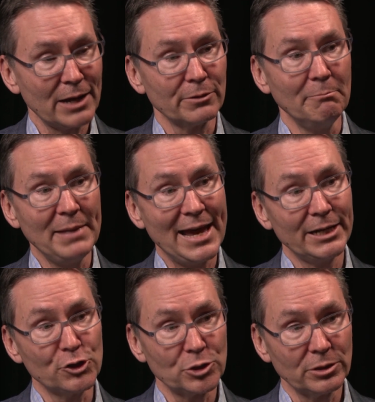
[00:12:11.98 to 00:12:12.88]
to
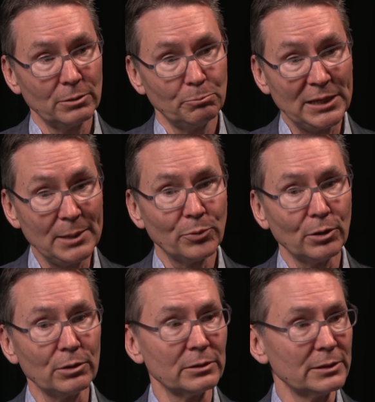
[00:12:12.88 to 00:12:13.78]
manage
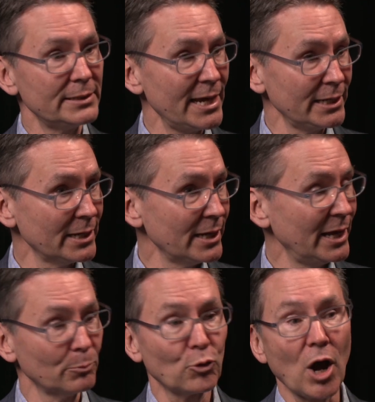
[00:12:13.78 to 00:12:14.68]
people, data,
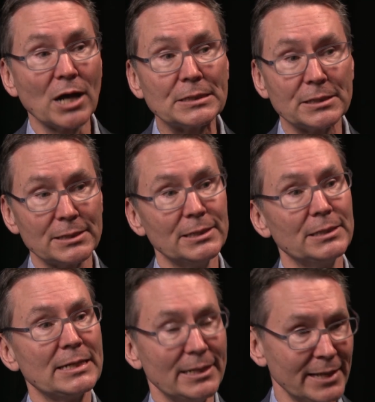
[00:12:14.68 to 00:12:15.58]
and
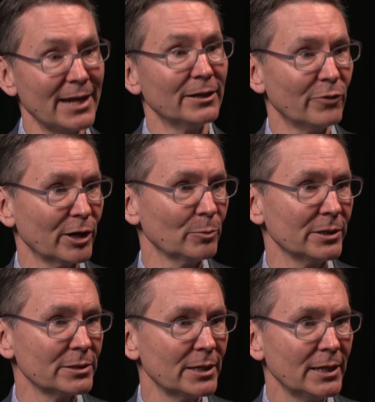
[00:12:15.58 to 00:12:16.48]
processes in that
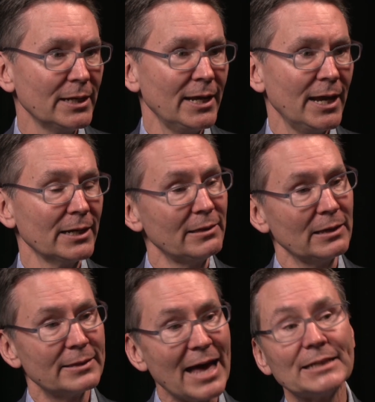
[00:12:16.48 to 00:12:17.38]
environment. And I
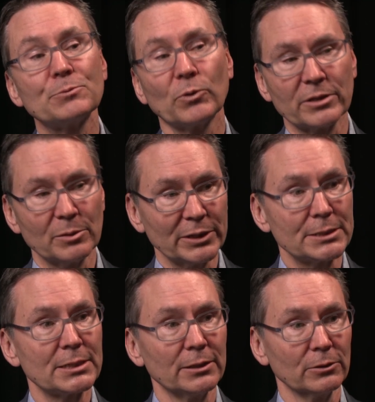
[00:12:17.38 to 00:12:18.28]
think that's one of the big
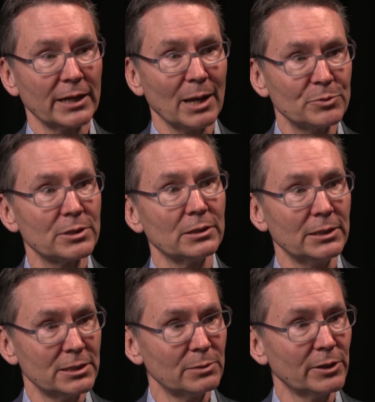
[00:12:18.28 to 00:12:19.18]
skill gaps that
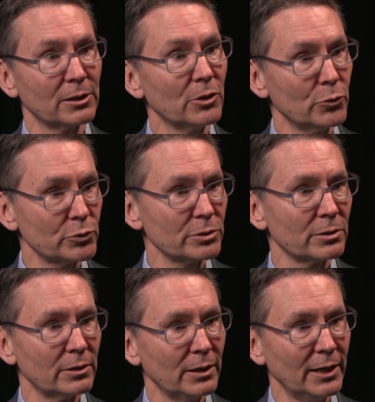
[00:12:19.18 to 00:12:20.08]
needs to be closed.
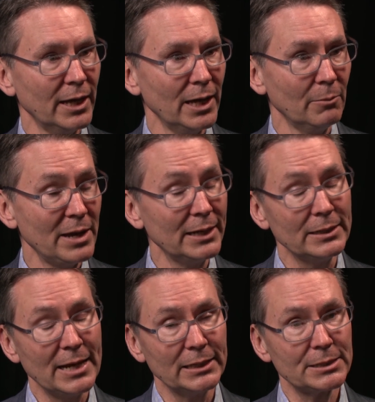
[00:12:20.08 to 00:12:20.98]
And
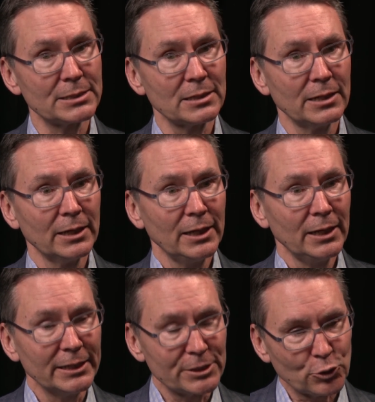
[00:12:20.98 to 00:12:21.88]
it's
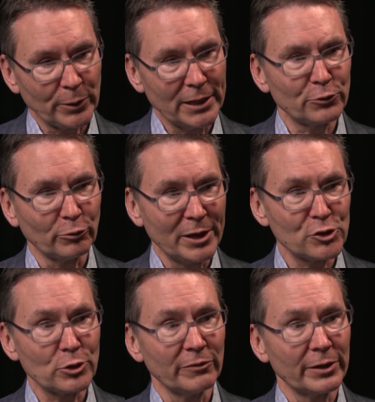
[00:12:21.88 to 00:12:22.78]

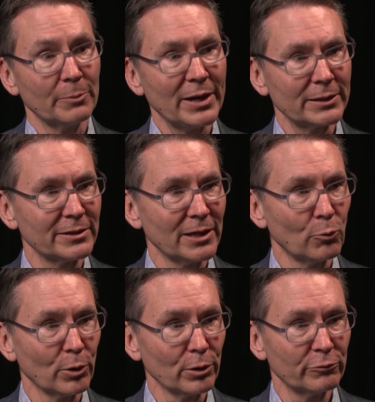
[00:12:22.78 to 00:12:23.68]
transformational, that I come back to that
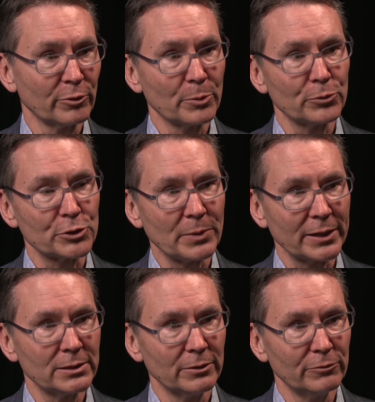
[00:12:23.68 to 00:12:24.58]
word, from the
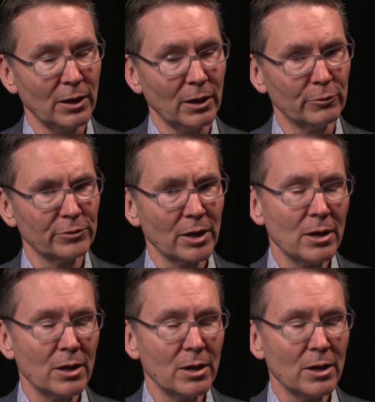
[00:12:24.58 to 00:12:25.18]
perspective of,